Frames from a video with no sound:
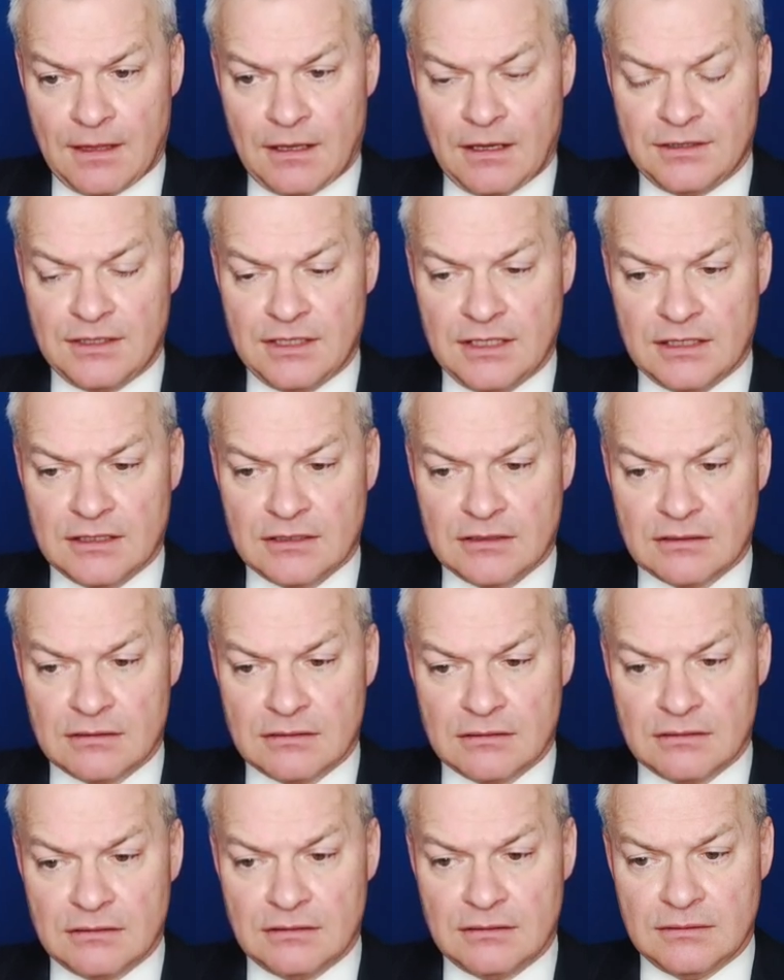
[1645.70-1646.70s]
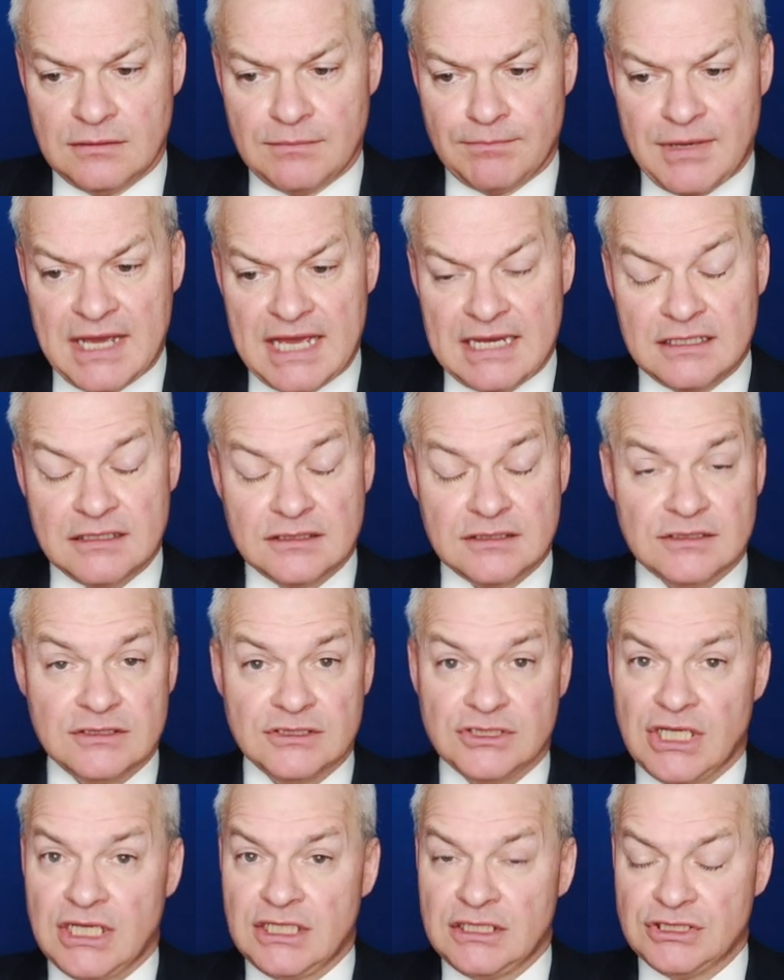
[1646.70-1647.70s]
I think pent and
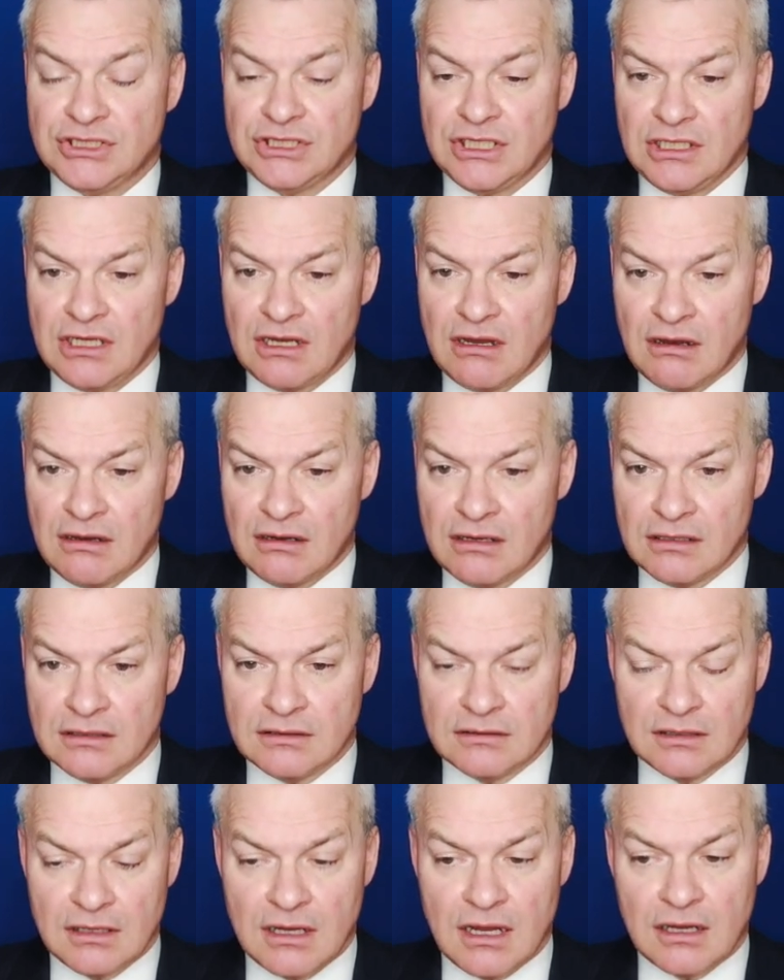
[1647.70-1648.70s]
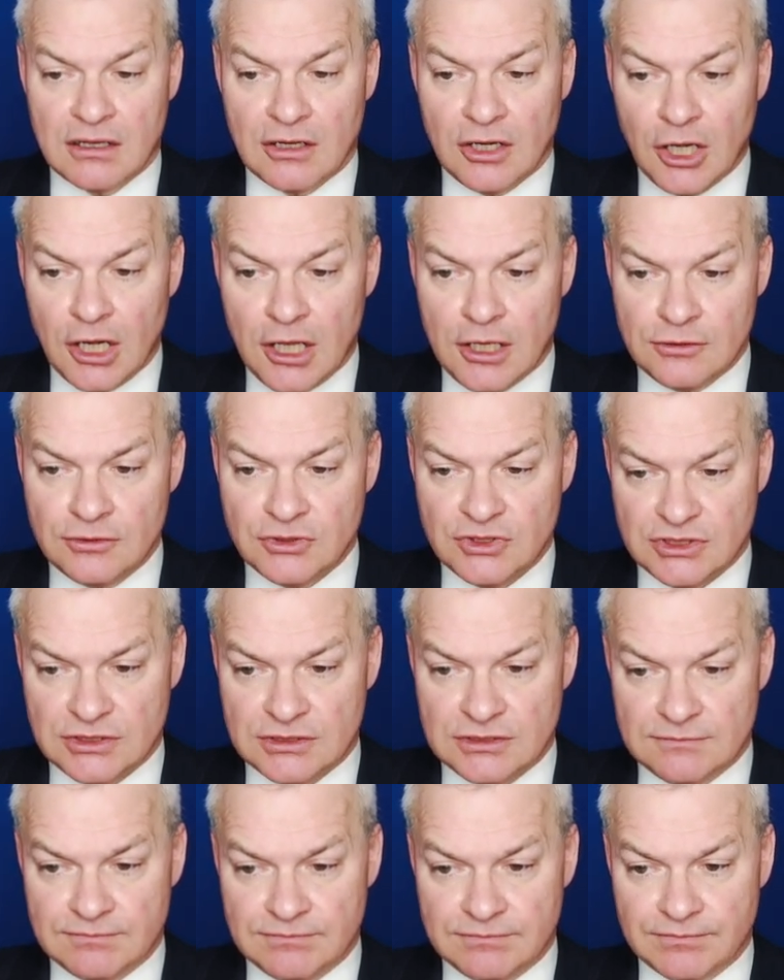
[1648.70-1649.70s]
changing are close,